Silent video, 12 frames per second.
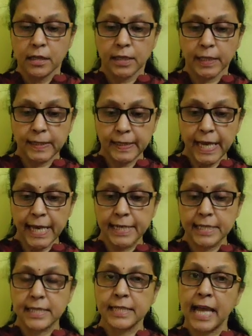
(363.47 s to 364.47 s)
the
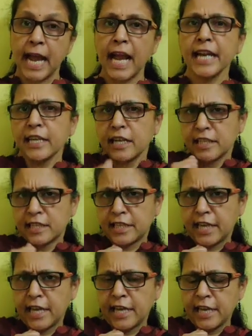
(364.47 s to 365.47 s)
things that
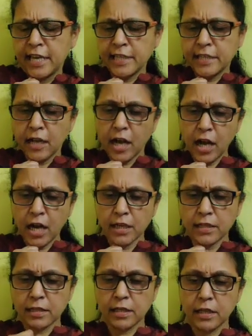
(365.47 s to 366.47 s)
scares
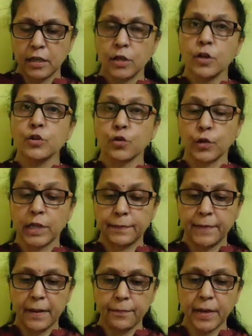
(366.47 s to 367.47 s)
us. So
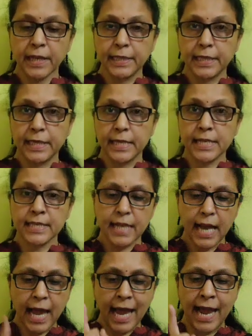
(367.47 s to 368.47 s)
remember
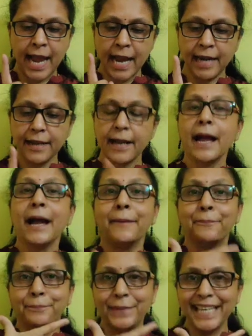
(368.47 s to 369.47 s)
this and
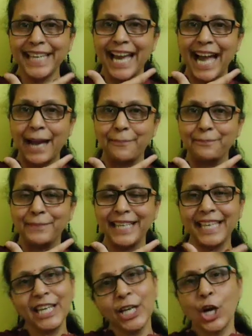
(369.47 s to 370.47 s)
be
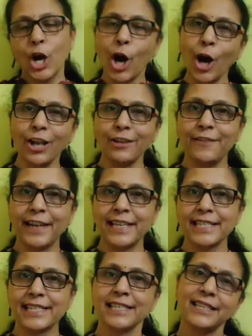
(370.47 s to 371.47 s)
happy
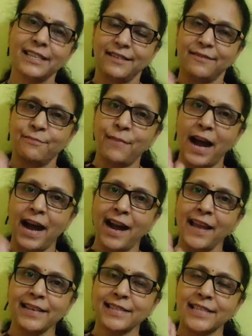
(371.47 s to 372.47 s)
always.
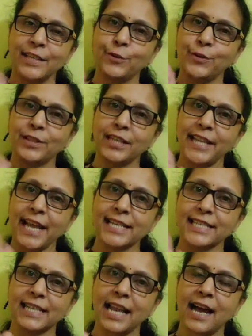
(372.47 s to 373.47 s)
Bye. See you in the
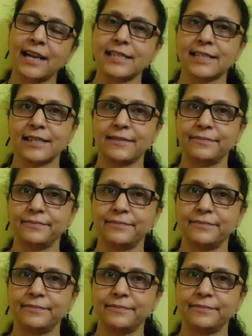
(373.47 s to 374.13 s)
next class.